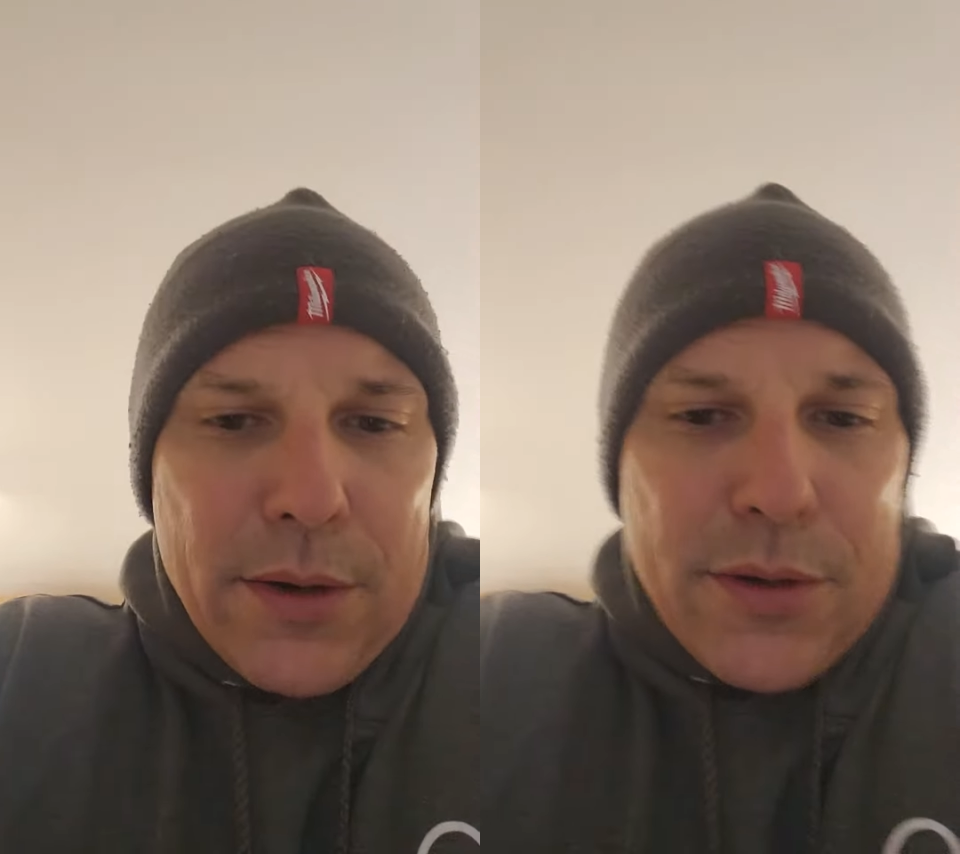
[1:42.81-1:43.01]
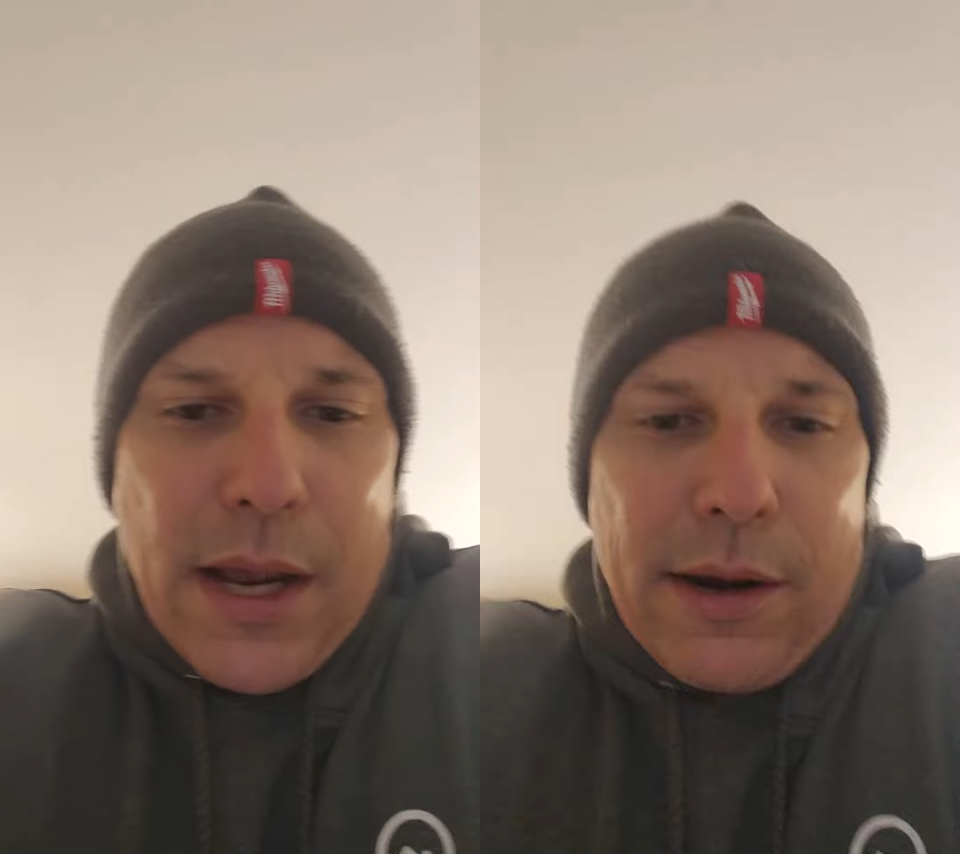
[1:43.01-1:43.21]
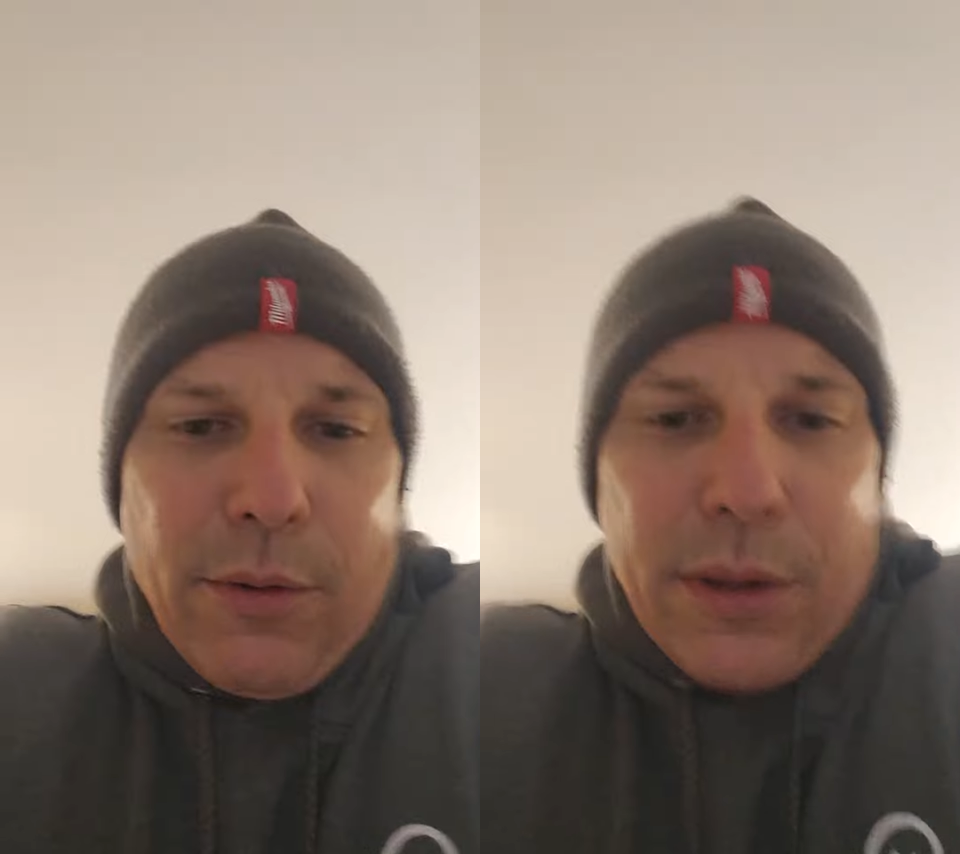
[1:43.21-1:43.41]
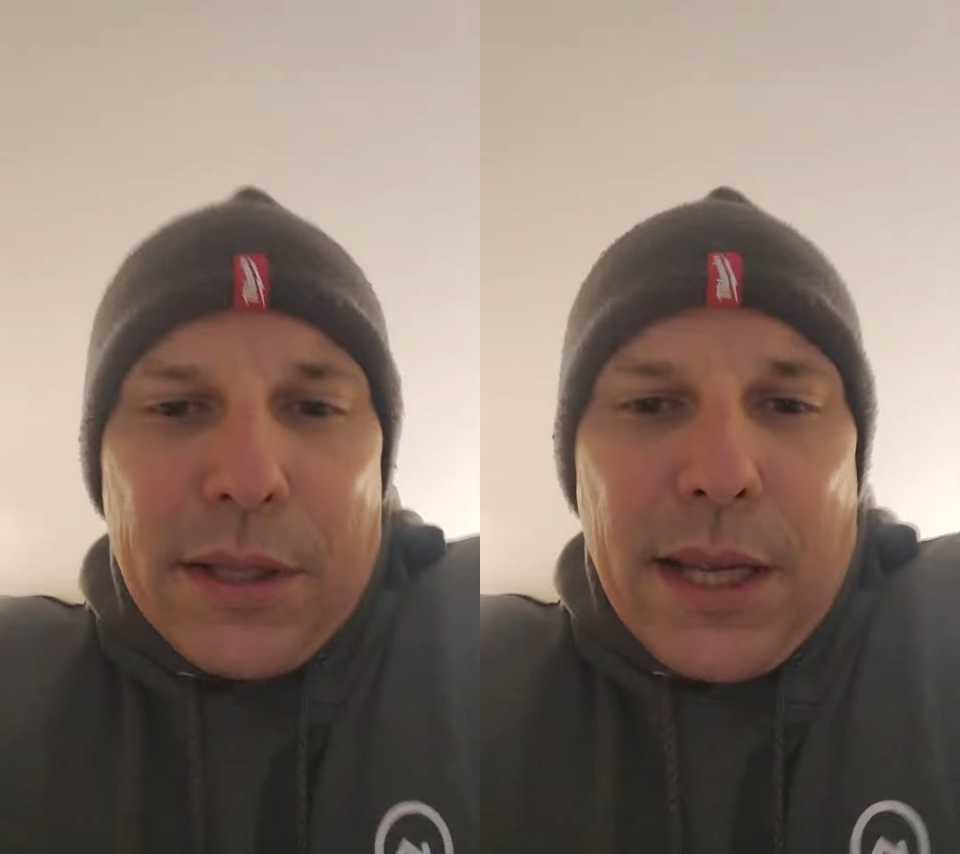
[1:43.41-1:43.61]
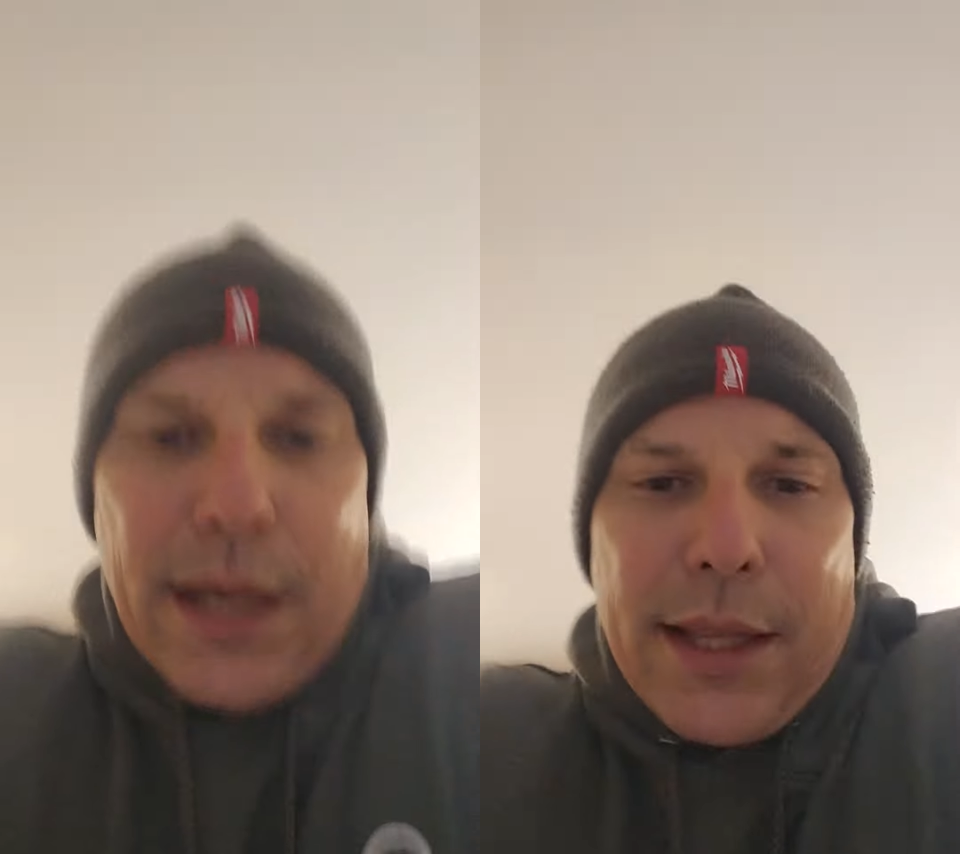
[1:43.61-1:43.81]
so I had to really
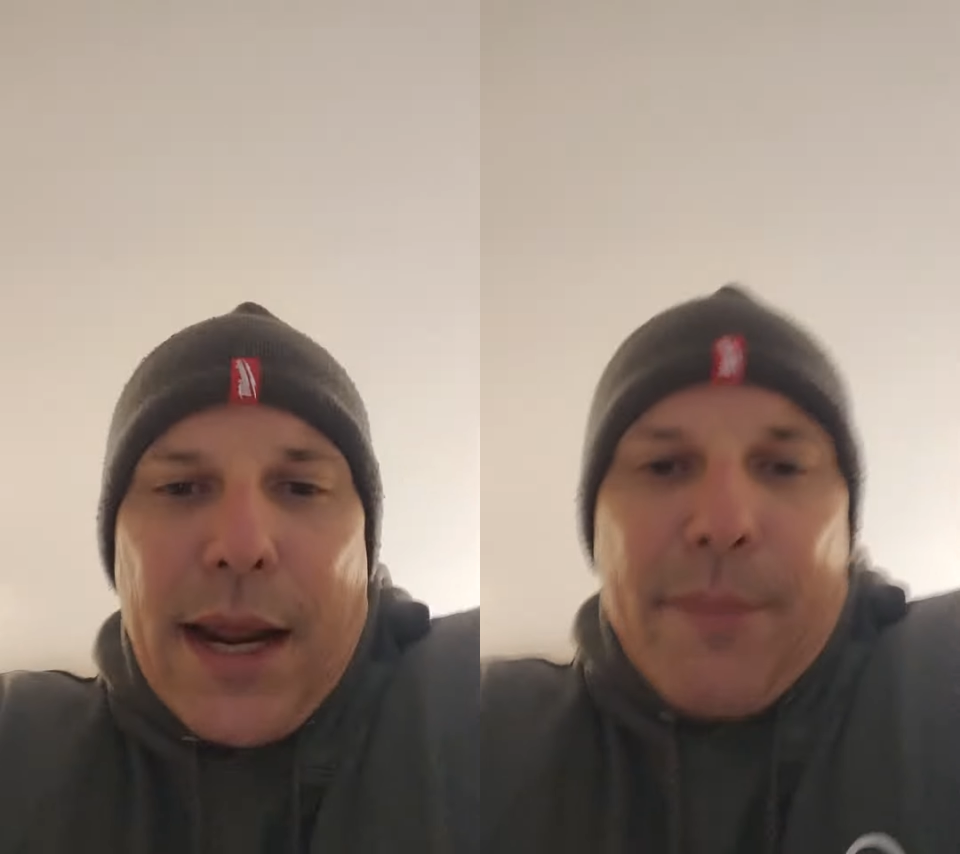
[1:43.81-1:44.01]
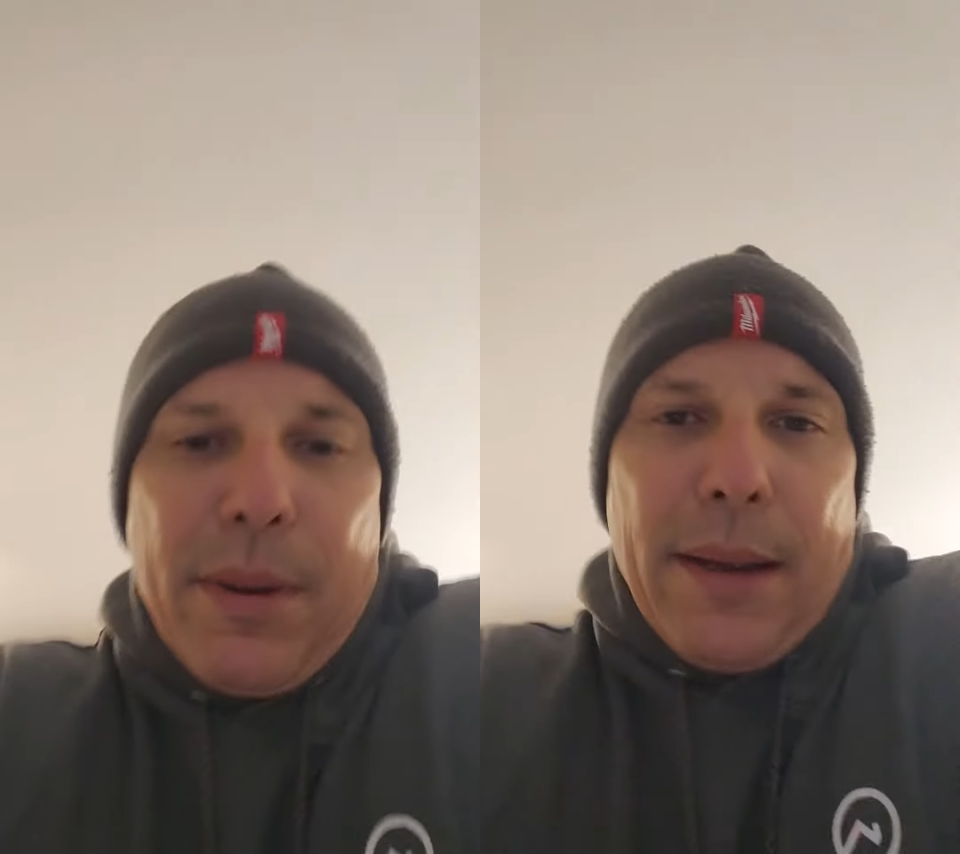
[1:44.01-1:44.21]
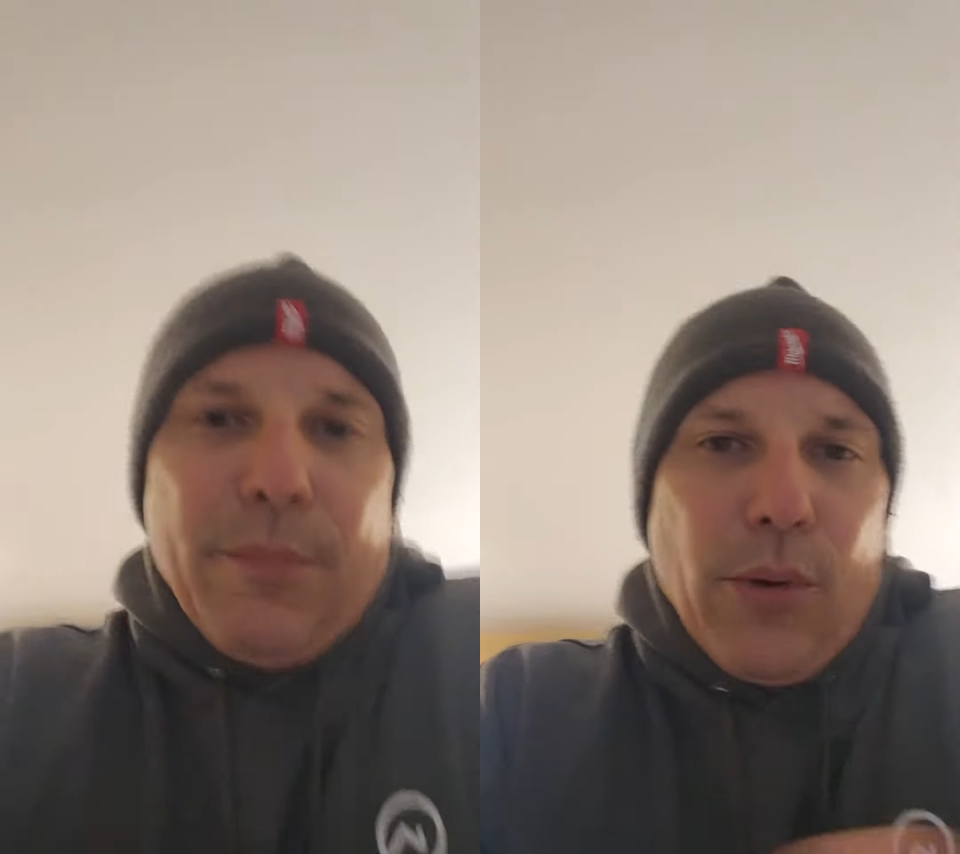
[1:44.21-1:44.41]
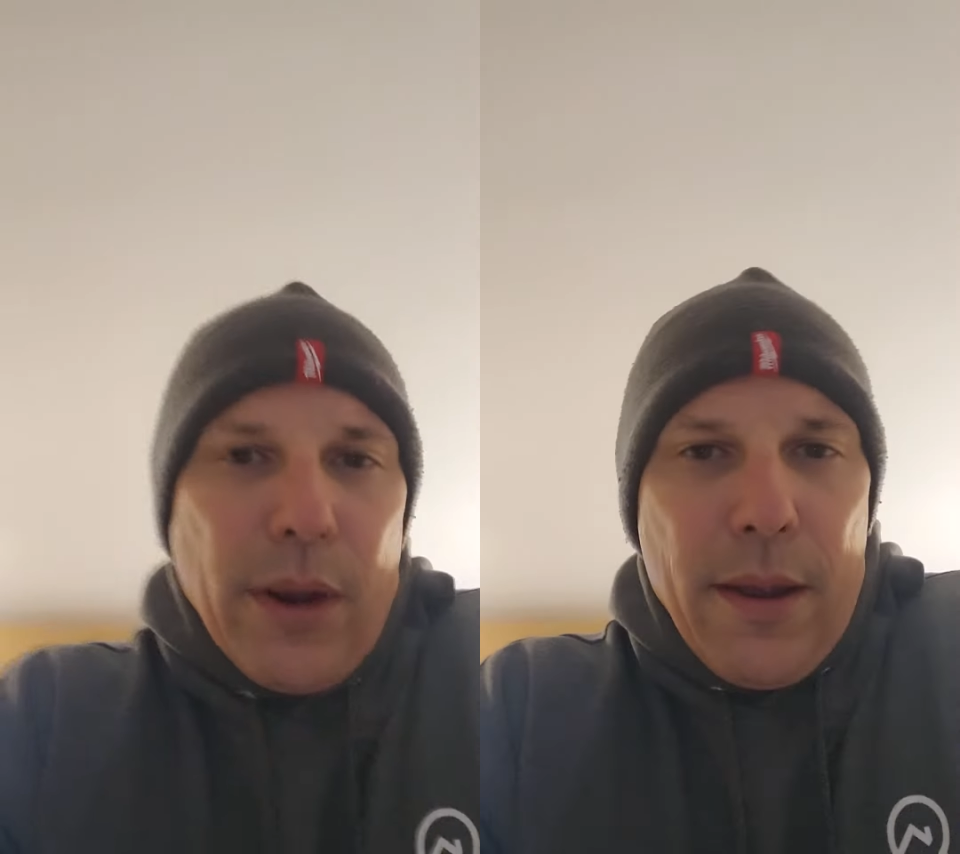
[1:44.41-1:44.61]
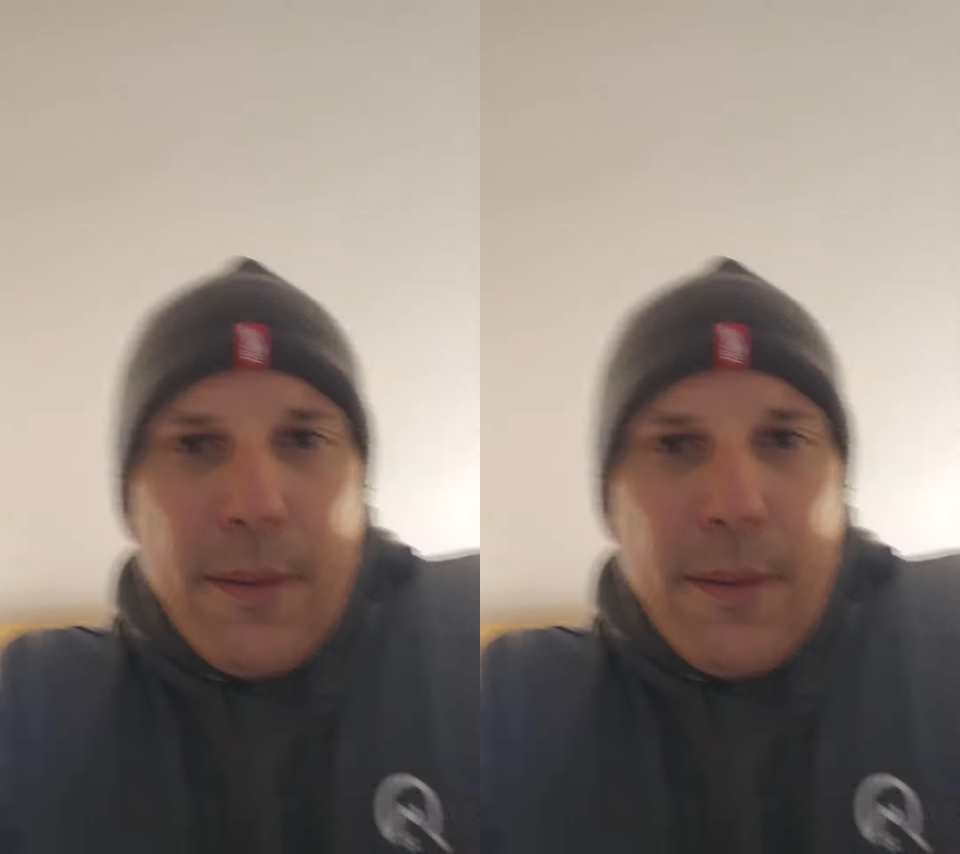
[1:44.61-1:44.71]
dig into that bad boy.